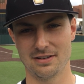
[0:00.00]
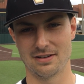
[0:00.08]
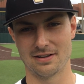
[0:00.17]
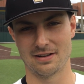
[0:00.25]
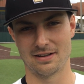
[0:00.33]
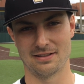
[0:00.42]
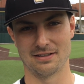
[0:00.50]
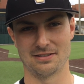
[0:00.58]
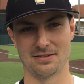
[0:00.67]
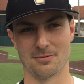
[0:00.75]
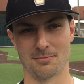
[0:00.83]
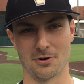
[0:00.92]
I think
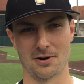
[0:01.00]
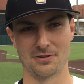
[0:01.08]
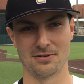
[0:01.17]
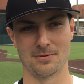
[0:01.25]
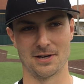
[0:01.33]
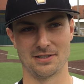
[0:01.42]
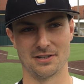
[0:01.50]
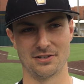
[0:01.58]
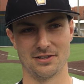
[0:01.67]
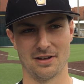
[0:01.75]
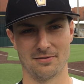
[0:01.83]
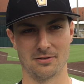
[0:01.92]
someone brought it to my
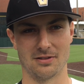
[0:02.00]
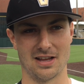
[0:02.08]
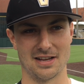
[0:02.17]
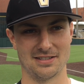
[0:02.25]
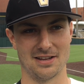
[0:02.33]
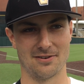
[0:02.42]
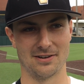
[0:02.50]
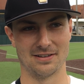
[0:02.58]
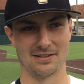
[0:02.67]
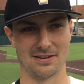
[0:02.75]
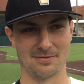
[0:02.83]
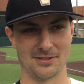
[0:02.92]
attention after the last
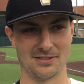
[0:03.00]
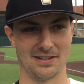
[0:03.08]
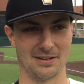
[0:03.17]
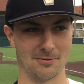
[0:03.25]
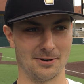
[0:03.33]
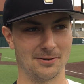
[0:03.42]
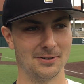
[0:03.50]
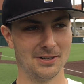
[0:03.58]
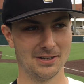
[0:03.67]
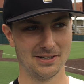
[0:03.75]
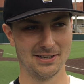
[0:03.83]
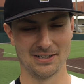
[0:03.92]
outing, and I'm just like, well,
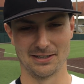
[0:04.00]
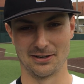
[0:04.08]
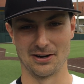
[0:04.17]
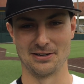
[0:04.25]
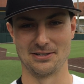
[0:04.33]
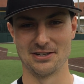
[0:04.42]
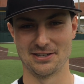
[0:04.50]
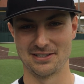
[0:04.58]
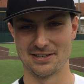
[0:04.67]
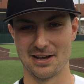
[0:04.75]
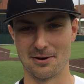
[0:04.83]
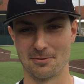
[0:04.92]
you're gonna jinx
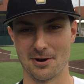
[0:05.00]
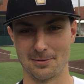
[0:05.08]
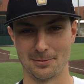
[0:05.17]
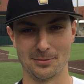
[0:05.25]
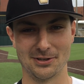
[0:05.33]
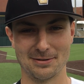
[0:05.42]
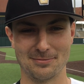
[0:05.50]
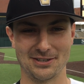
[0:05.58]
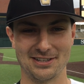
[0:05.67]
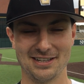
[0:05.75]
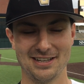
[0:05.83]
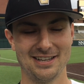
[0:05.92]
it now probably.
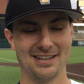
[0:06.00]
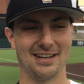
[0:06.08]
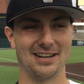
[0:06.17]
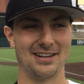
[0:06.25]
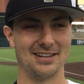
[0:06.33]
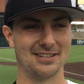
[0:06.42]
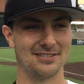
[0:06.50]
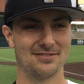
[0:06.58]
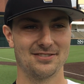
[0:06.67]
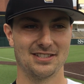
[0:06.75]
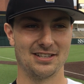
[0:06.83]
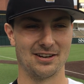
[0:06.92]
But
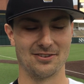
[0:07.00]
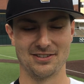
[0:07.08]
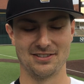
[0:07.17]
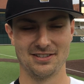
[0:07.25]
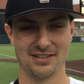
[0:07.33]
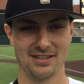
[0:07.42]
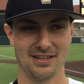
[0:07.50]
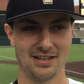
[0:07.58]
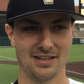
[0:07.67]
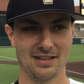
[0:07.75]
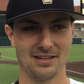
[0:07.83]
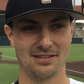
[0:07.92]
you know,
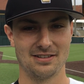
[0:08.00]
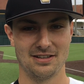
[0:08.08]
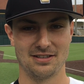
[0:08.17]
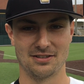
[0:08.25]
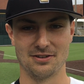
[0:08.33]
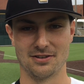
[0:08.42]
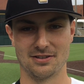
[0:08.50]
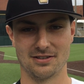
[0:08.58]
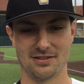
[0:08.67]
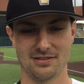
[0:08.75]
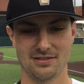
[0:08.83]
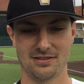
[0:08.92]
it's good,
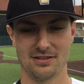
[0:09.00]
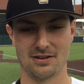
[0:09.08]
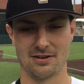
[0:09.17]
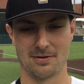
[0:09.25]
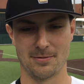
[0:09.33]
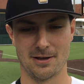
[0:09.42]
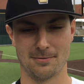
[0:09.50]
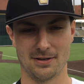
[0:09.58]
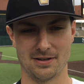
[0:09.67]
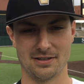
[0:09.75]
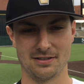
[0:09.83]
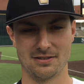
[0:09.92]
and, you know, I'm happy
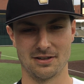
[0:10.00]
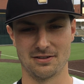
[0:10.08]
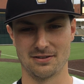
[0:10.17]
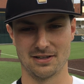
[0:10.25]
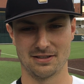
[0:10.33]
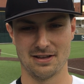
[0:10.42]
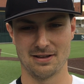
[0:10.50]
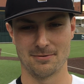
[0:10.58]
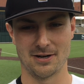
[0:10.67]
I did something like that.